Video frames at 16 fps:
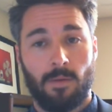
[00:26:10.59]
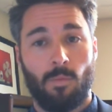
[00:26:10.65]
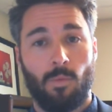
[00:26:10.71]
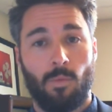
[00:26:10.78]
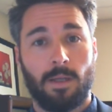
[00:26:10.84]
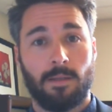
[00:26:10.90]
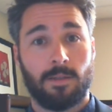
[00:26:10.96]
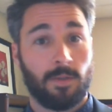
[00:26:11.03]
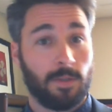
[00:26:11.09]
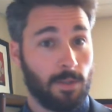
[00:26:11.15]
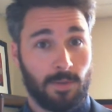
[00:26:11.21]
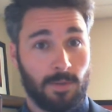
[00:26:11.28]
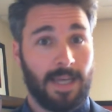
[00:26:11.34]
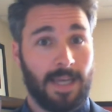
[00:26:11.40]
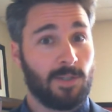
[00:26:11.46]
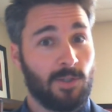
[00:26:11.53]
during
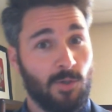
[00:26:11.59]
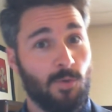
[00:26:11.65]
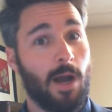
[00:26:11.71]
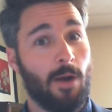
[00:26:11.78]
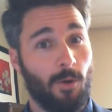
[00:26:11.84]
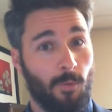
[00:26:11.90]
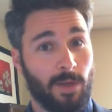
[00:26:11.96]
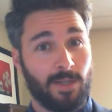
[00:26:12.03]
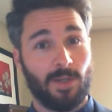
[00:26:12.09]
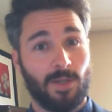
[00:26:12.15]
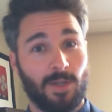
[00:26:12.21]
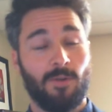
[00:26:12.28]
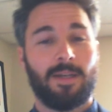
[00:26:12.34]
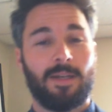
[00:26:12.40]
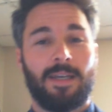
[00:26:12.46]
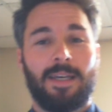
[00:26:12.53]
that 2-hour
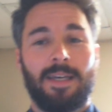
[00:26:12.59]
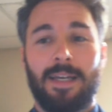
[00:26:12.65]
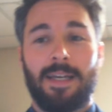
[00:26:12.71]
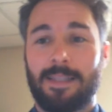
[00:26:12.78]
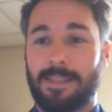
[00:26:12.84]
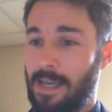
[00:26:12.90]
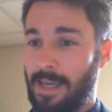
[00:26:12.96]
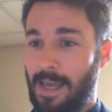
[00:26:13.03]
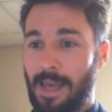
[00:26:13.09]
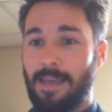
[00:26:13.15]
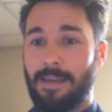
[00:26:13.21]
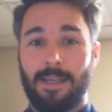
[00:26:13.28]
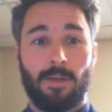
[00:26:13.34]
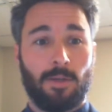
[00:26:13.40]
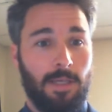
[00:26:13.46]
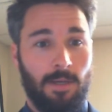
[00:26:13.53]
window and say, hey,
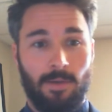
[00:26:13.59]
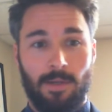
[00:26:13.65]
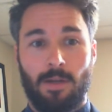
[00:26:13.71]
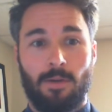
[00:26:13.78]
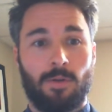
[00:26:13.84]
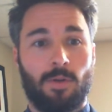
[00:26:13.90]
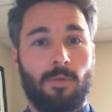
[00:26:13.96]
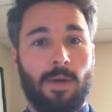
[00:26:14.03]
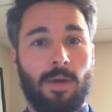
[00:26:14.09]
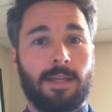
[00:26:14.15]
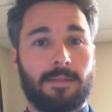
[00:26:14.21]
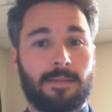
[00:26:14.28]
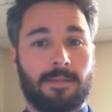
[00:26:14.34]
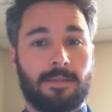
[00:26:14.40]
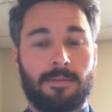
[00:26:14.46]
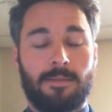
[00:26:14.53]
look, here are your
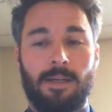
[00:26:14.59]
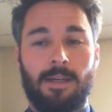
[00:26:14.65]
rights.